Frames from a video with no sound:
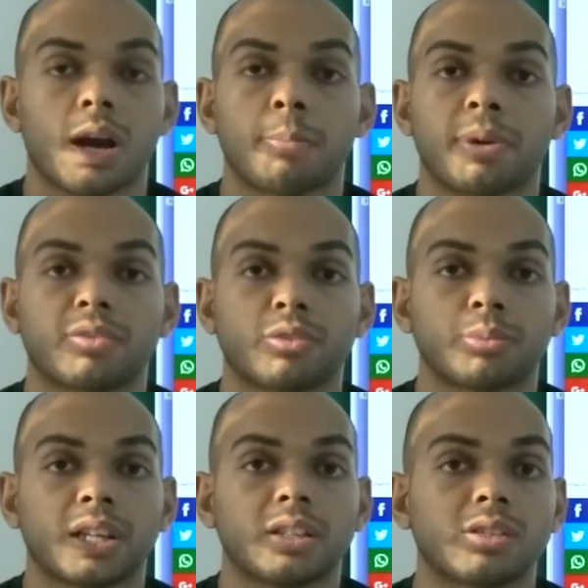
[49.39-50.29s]
Apart from
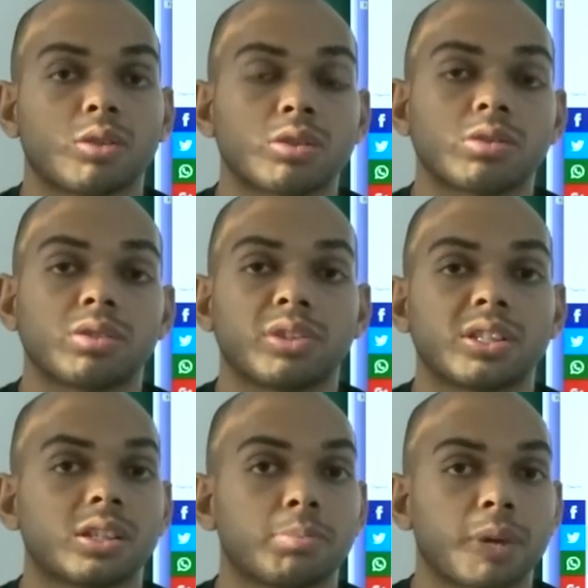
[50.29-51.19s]
that, there's also a
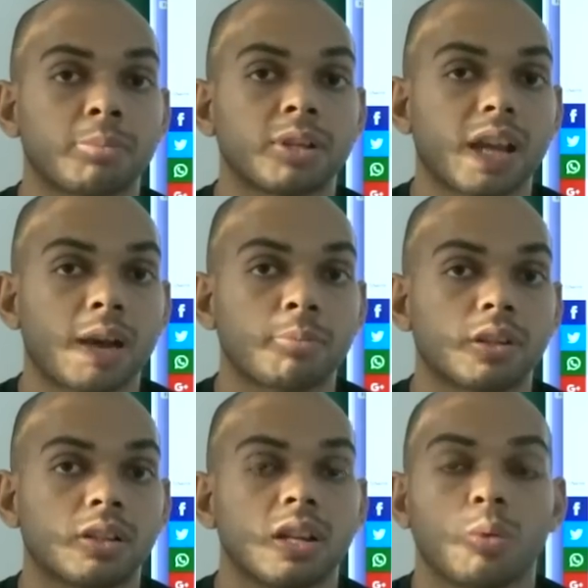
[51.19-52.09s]
difference in the primary
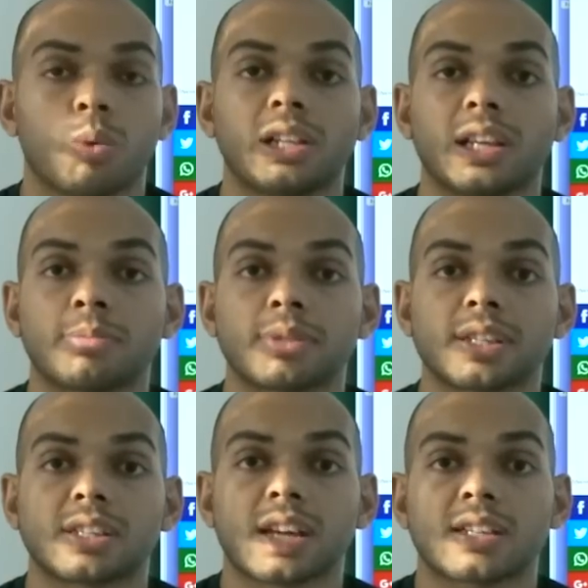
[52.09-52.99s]
camera while while the
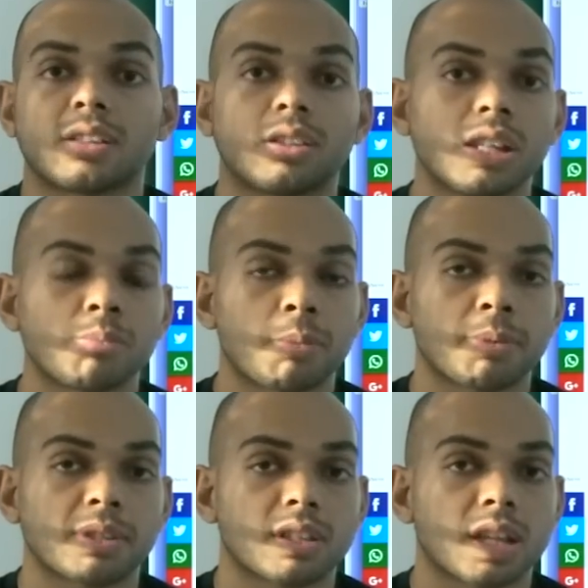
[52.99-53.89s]
M6 has a 13
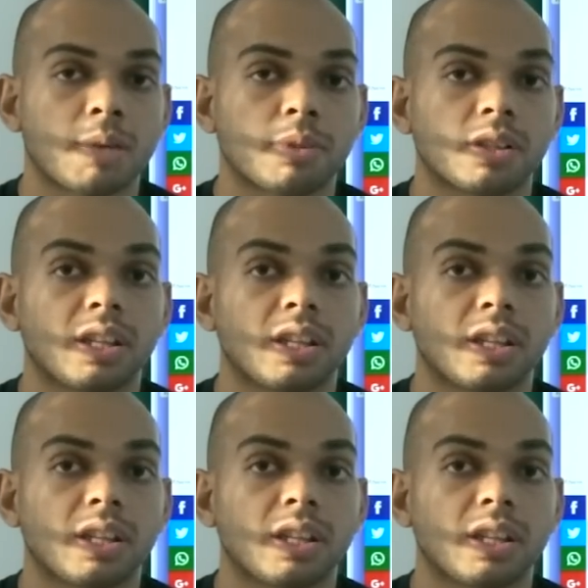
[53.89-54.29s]
megapixel camera,